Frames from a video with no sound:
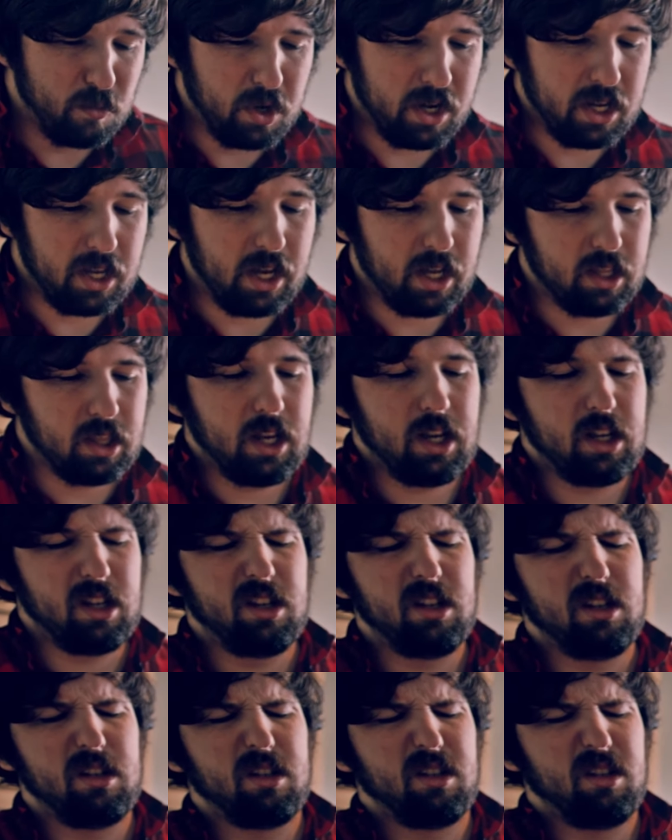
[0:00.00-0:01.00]
way, and that
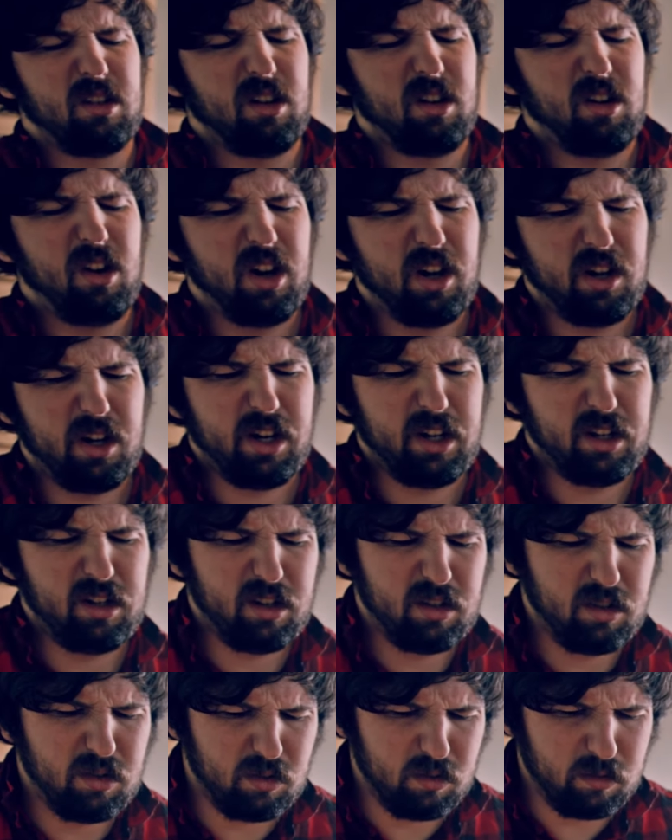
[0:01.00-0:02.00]
is a lot
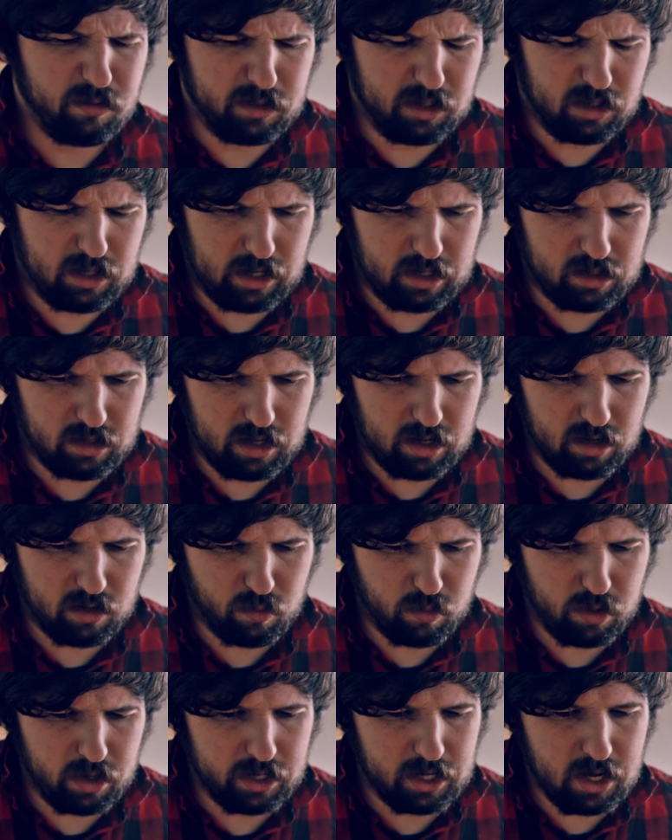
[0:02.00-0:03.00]
harder to sort of detect
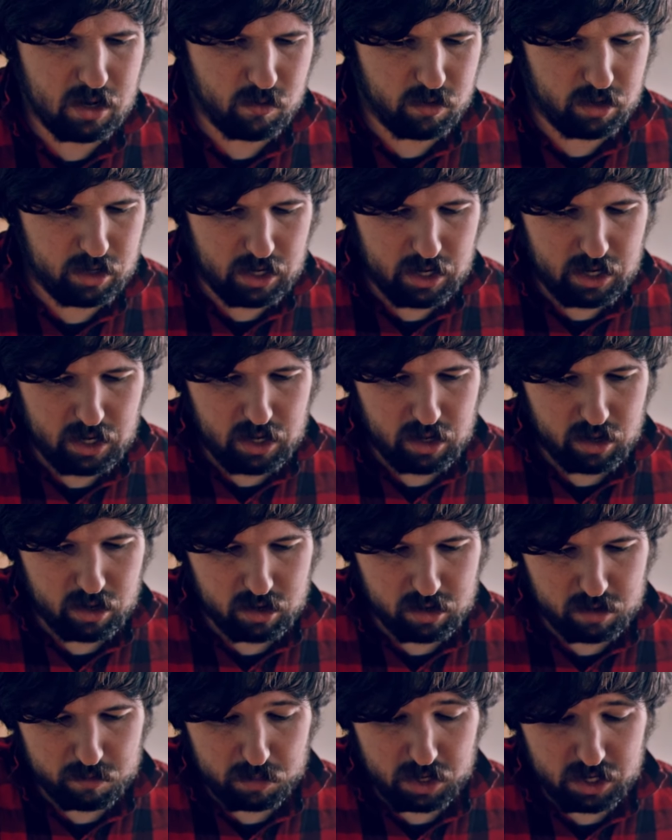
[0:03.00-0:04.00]
and work out.
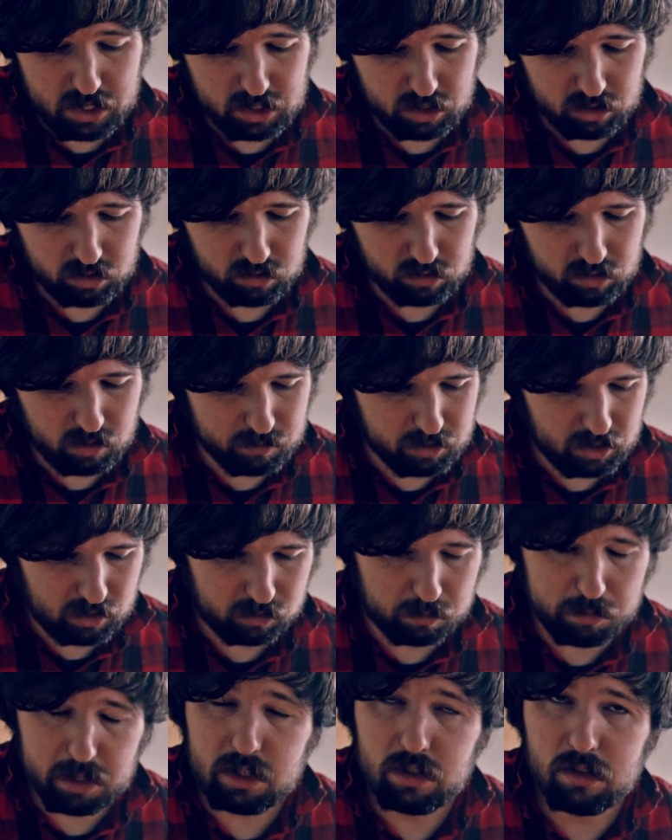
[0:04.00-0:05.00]
And it just comes
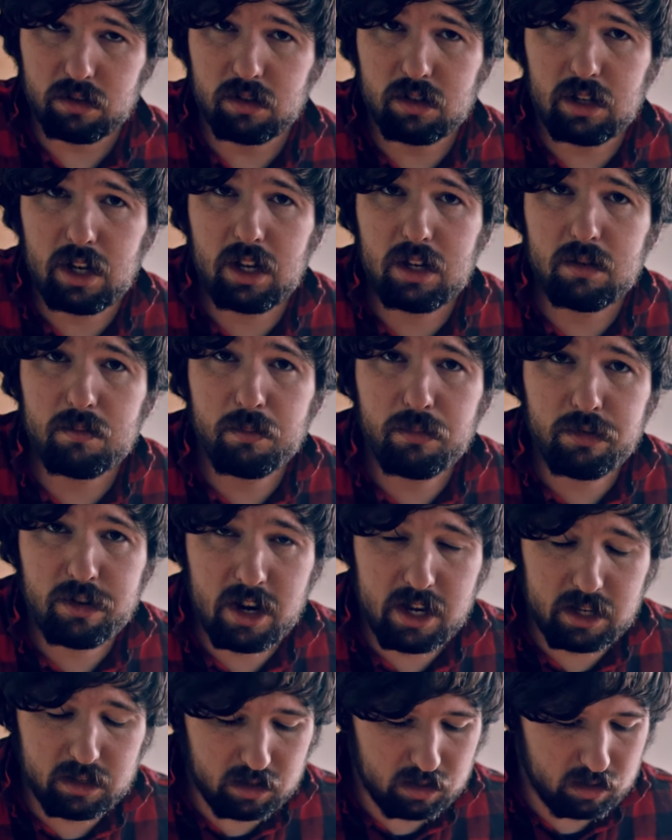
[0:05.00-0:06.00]
down to patience and
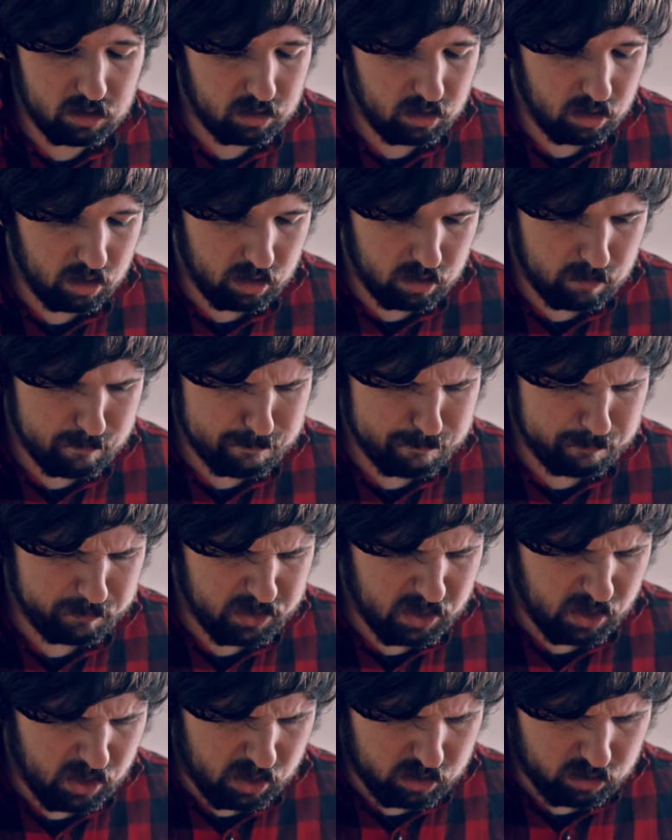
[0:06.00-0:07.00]
practice.
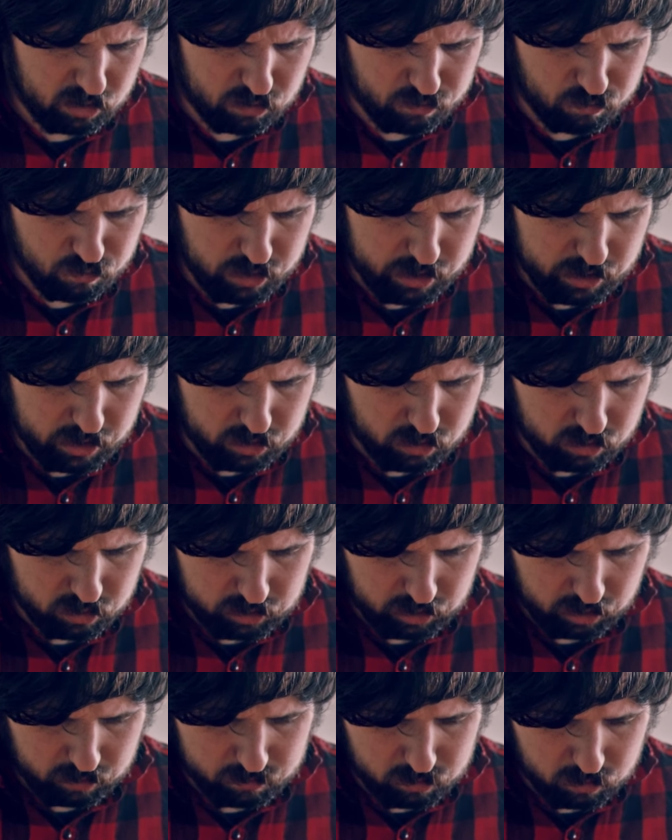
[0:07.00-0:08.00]
You really
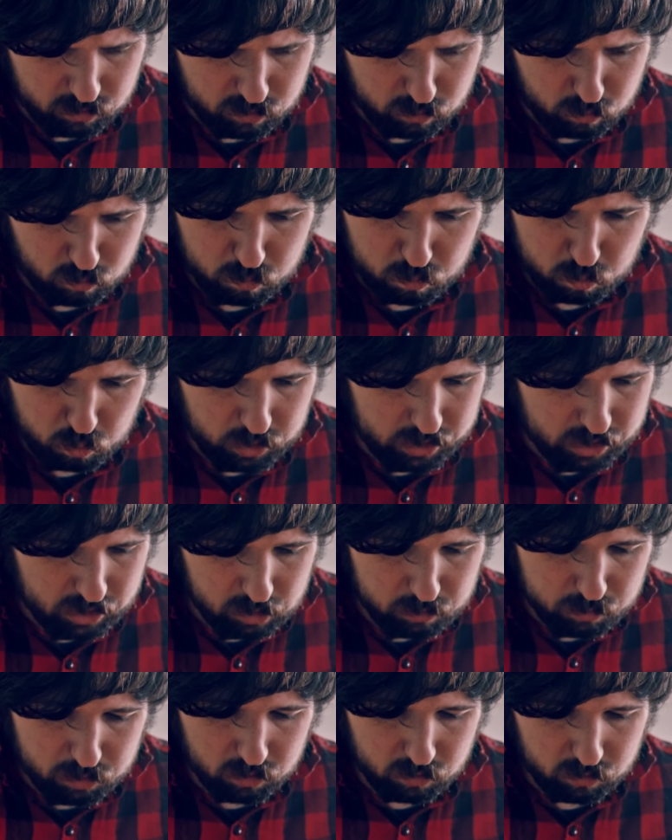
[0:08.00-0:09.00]
just have to
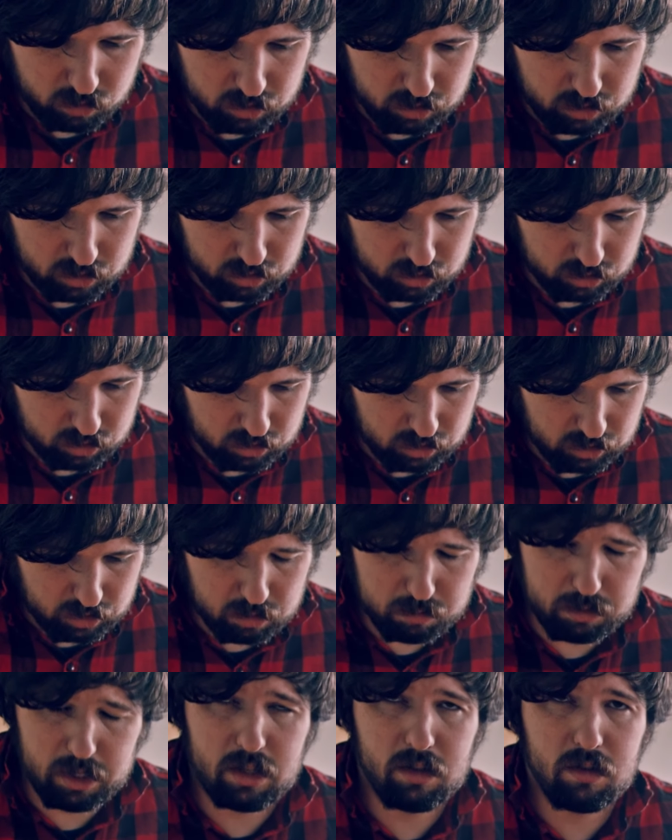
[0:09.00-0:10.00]
keep shooting,
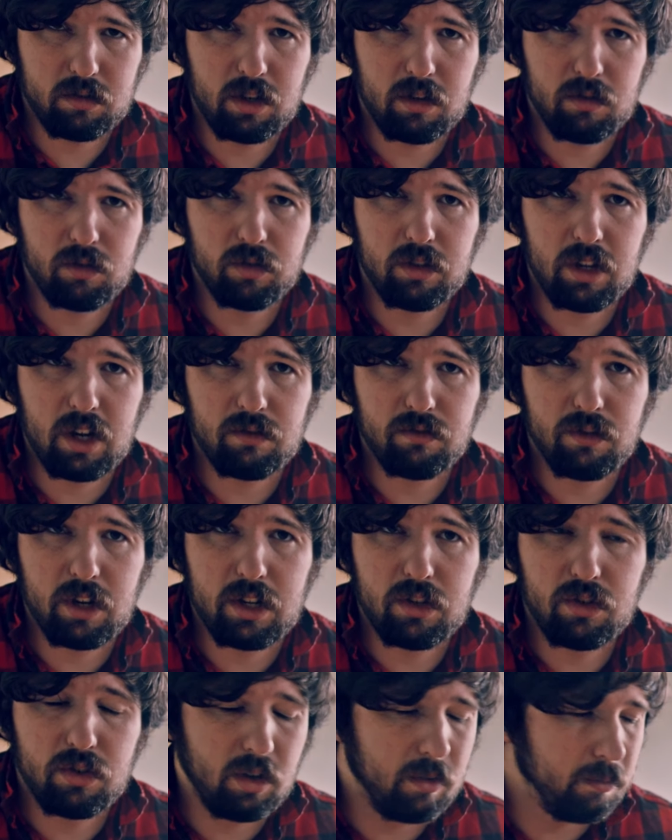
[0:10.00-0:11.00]
keep getting those arrows
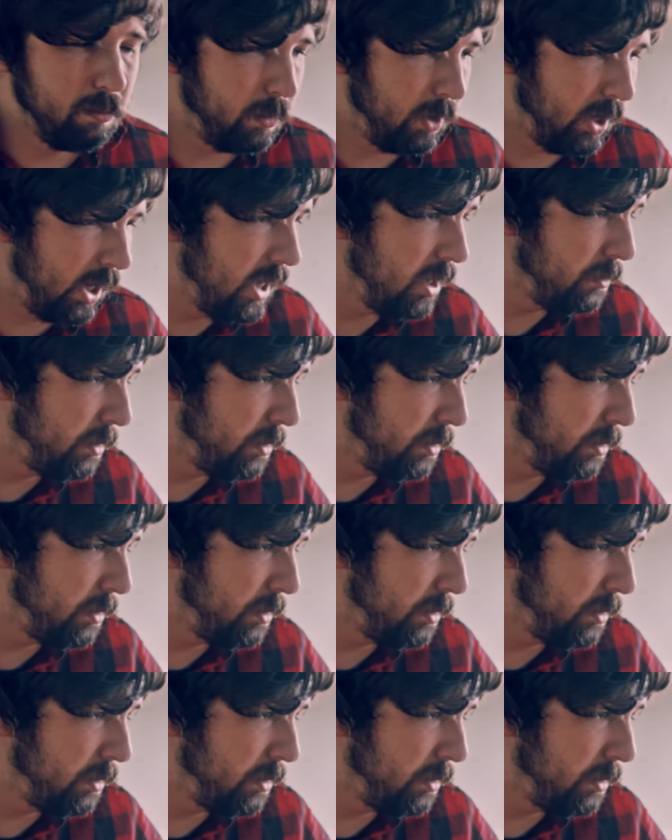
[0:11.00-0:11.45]
downrange, play